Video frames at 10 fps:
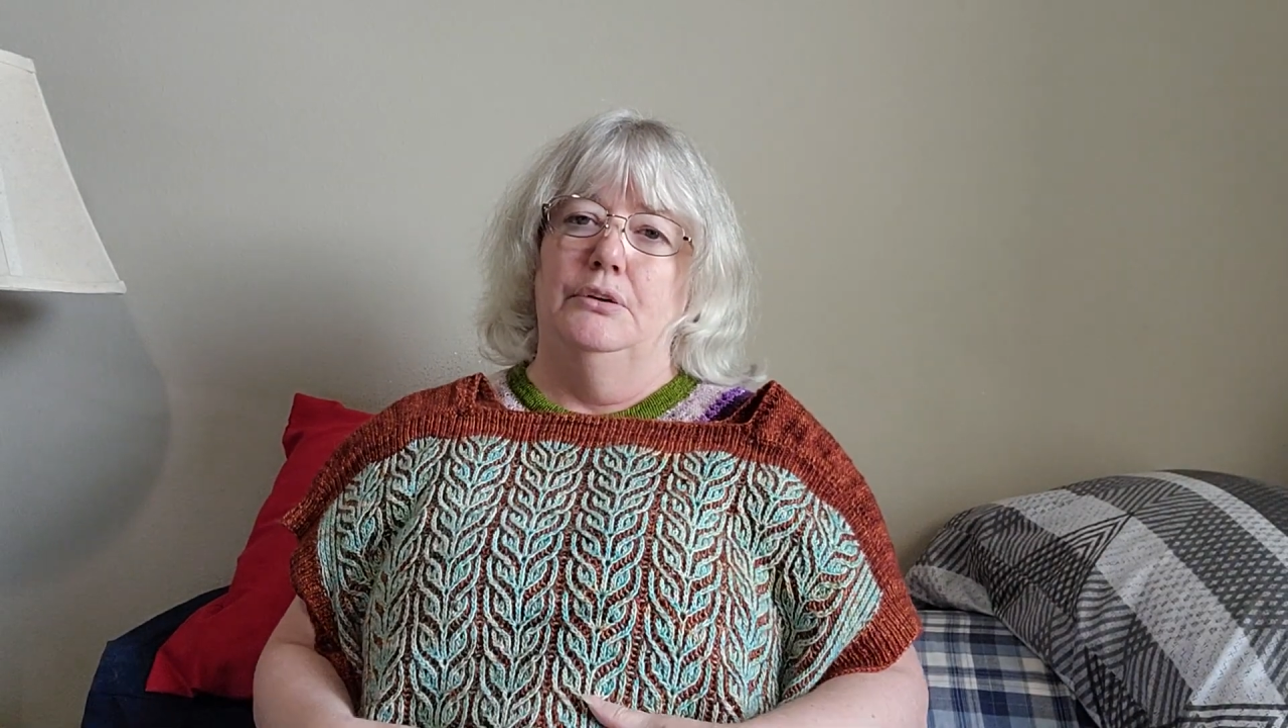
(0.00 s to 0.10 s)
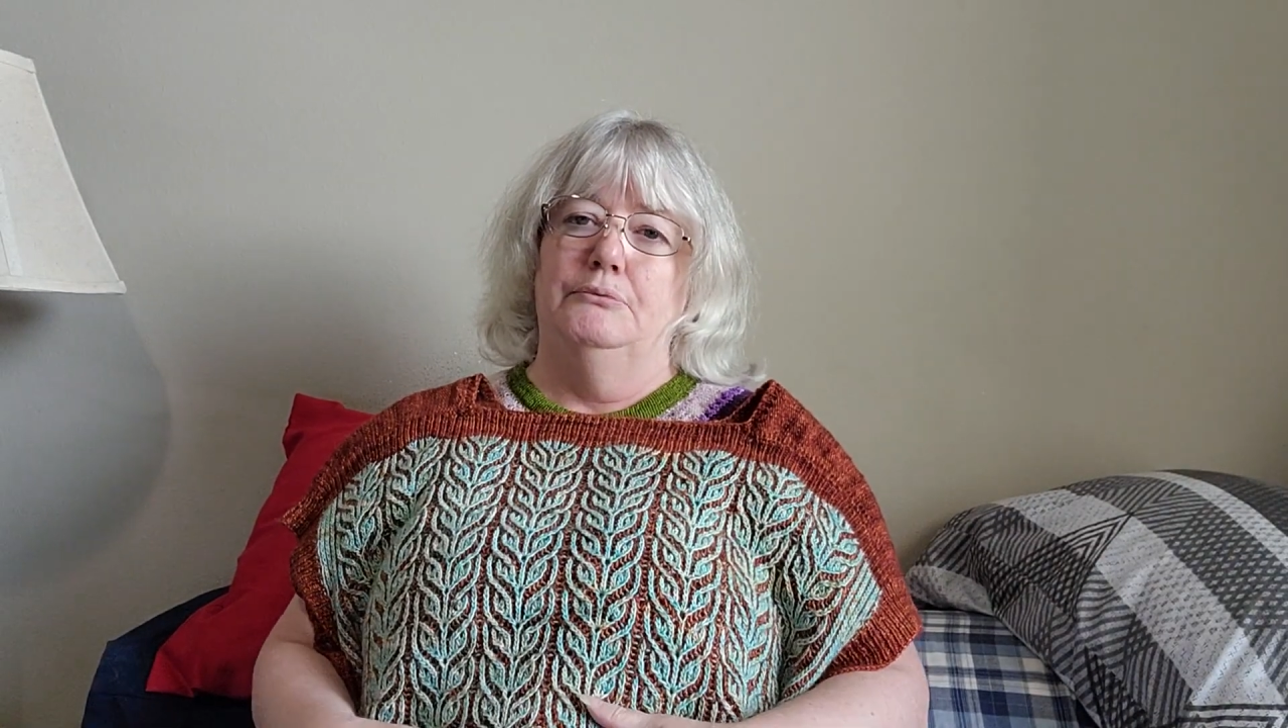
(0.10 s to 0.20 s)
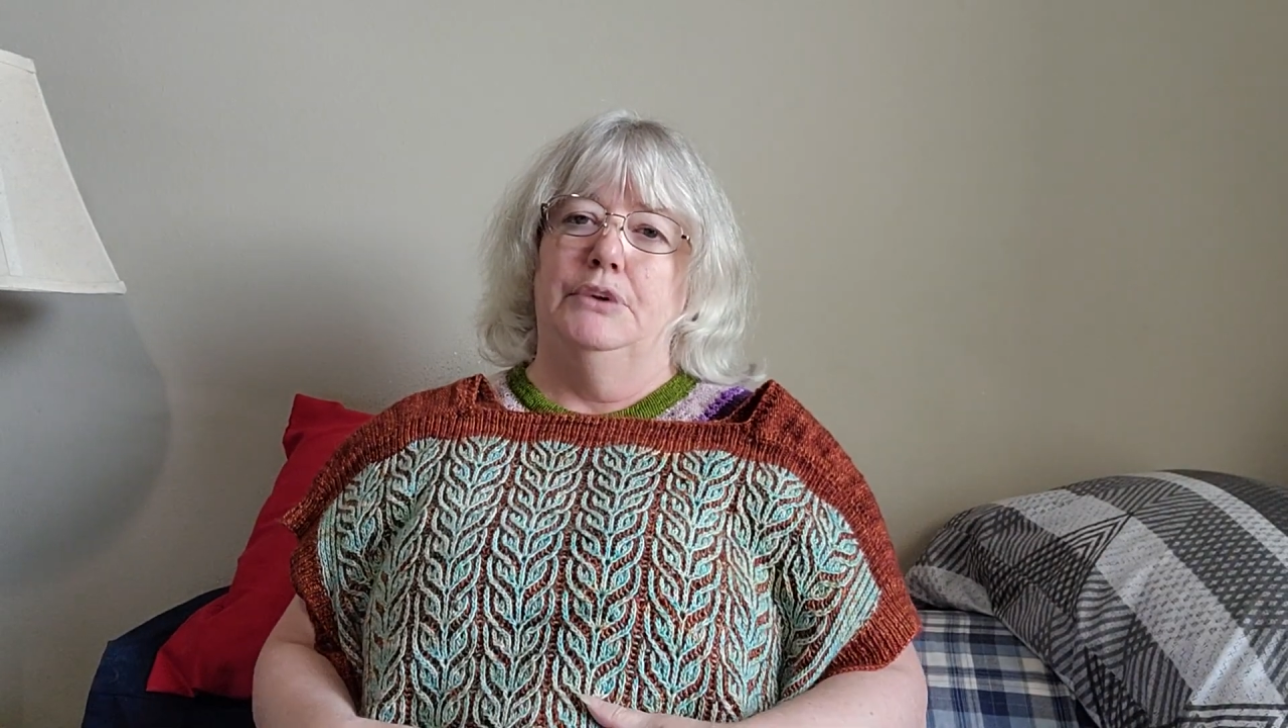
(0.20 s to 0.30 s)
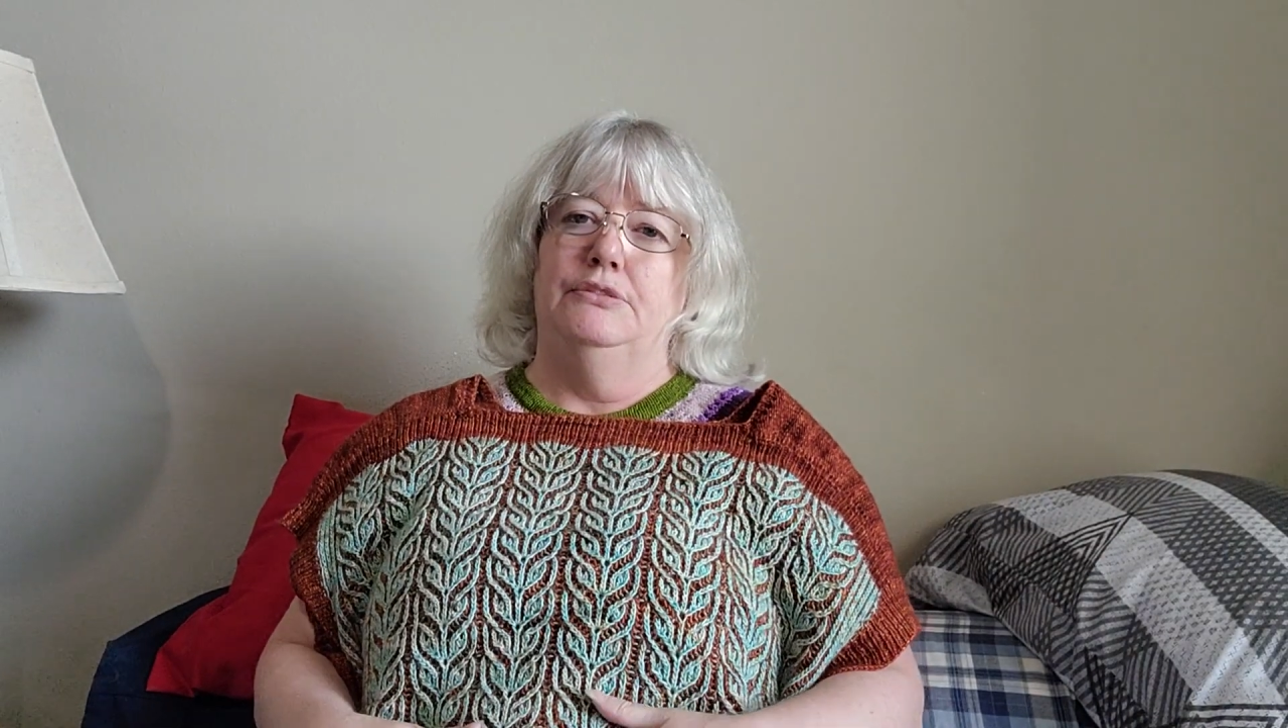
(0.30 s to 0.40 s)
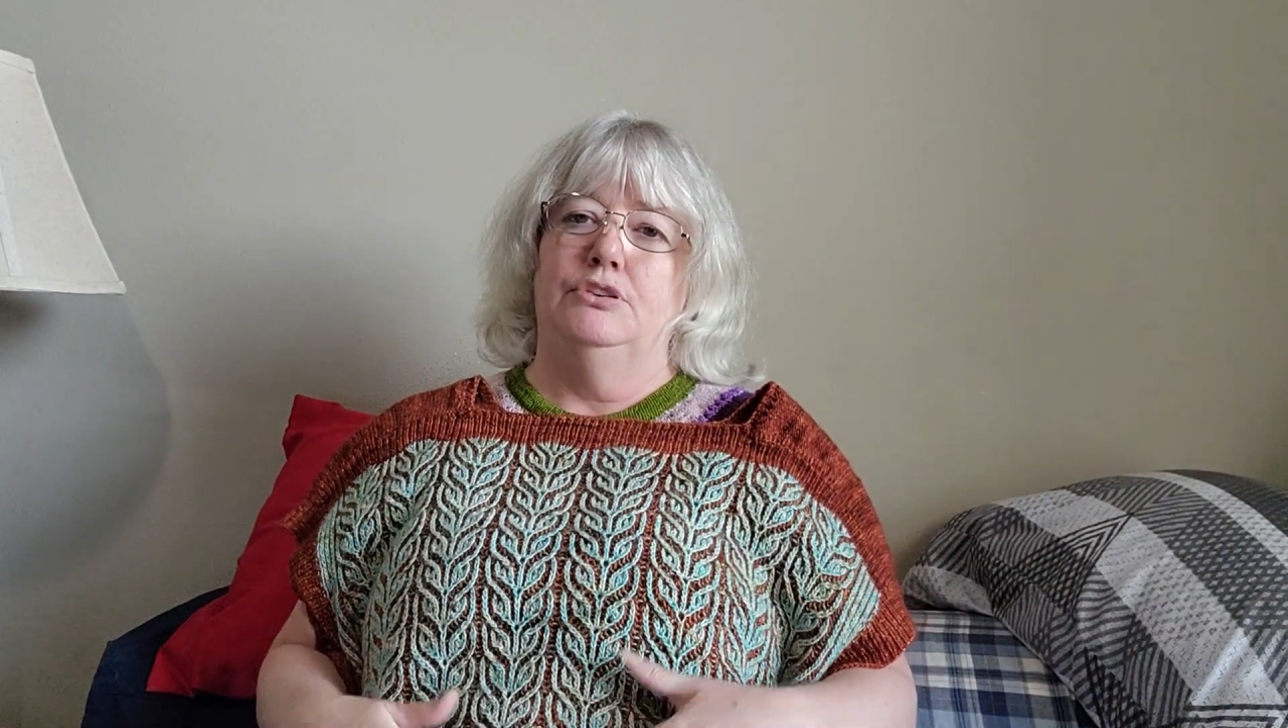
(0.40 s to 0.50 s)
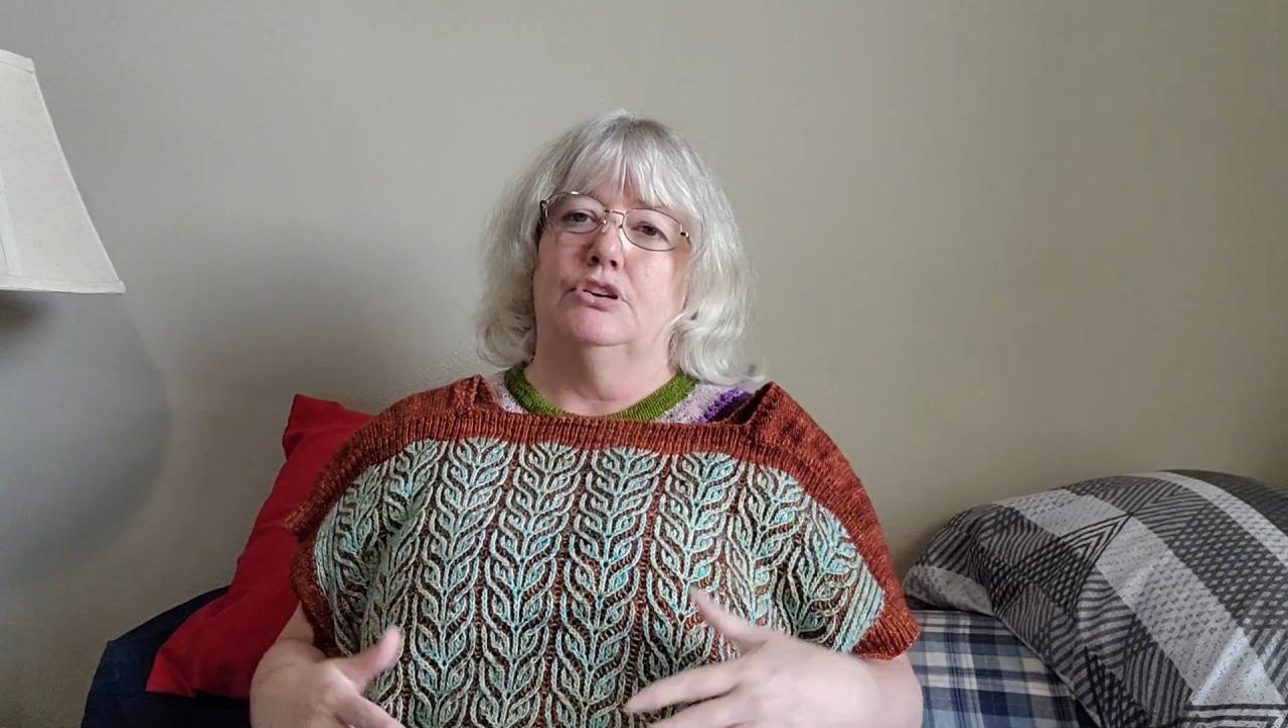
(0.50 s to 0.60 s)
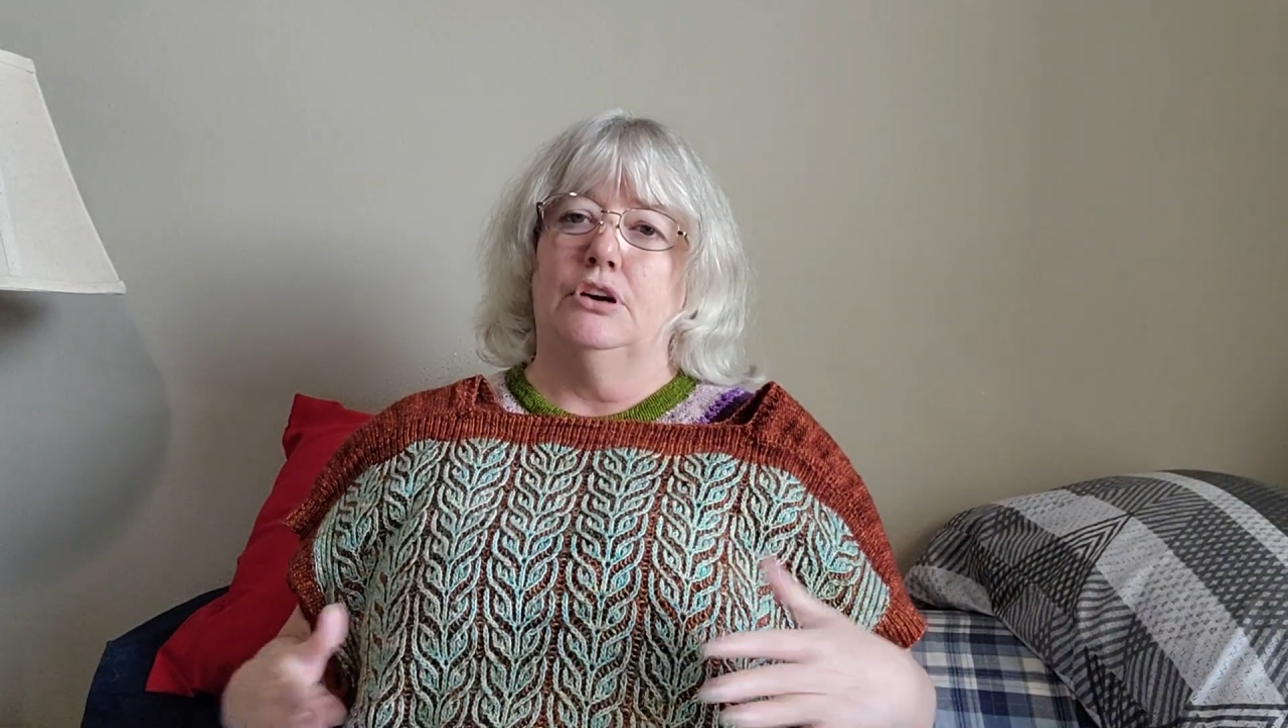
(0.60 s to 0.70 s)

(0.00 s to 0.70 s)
But if you're